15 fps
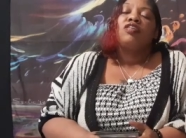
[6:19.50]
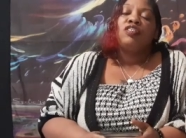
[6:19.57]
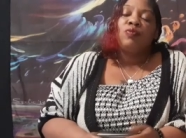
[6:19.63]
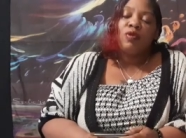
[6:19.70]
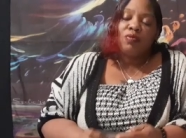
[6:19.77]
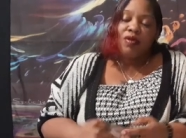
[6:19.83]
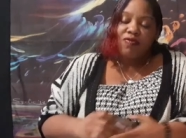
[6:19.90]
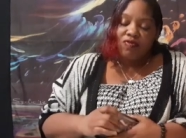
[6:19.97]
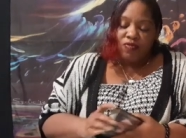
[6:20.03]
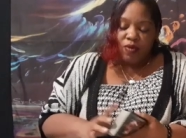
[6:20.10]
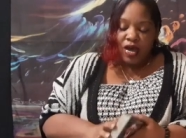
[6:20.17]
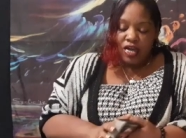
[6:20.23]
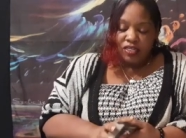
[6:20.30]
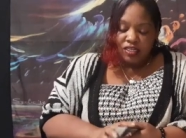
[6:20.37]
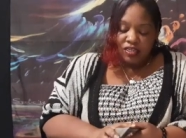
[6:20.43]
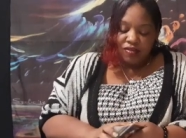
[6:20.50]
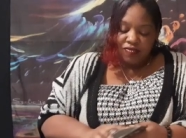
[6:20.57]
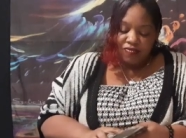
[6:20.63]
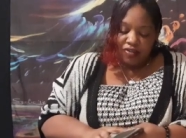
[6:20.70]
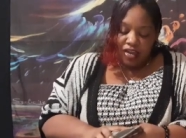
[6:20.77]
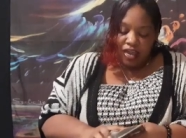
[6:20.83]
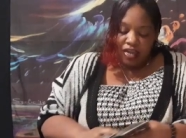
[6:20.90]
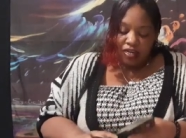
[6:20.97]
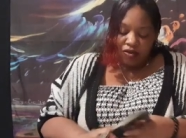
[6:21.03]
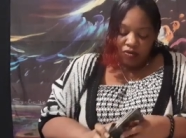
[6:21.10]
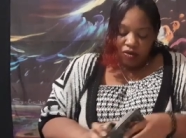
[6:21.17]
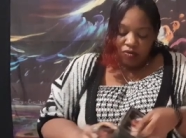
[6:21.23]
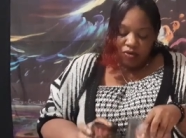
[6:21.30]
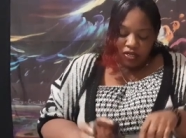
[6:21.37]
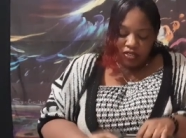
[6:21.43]
To remove a positive and
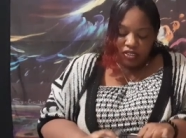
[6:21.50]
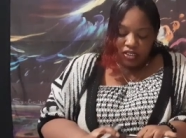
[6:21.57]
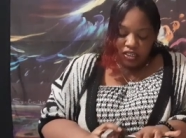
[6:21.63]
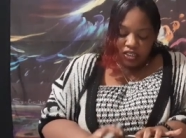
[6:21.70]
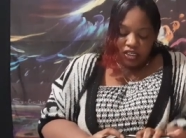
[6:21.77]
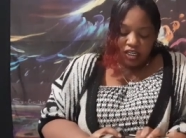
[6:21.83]
accurate message,